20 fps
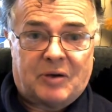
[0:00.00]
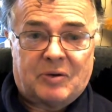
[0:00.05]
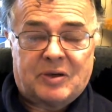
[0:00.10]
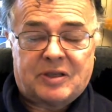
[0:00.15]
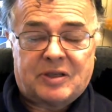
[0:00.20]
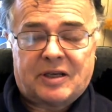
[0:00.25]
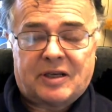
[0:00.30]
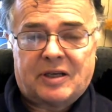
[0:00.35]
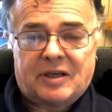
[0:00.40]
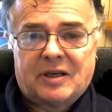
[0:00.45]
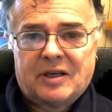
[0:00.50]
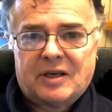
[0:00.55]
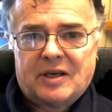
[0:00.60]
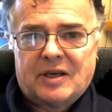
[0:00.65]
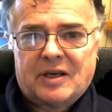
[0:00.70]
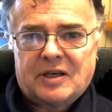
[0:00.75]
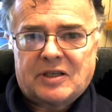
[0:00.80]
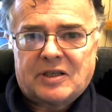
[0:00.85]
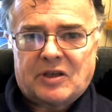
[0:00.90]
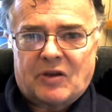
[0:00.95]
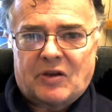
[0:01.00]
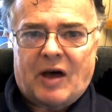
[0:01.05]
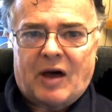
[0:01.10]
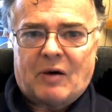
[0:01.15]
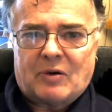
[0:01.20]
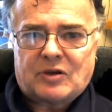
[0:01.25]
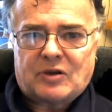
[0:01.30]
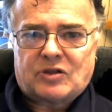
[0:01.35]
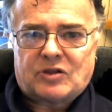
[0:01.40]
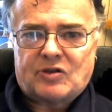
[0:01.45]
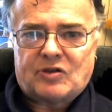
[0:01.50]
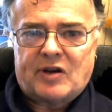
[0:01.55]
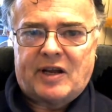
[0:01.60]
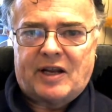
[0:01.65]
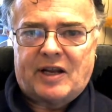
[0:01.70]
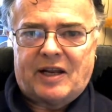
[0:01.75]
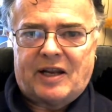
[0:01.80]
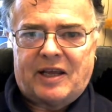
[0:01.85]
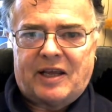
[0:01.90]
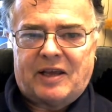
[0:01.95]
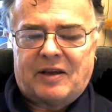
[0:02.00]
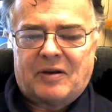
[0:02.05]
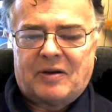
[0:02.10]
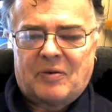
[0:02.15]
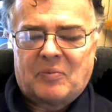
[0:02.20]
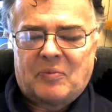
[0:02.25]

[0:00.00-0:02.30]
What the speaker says: And so that was really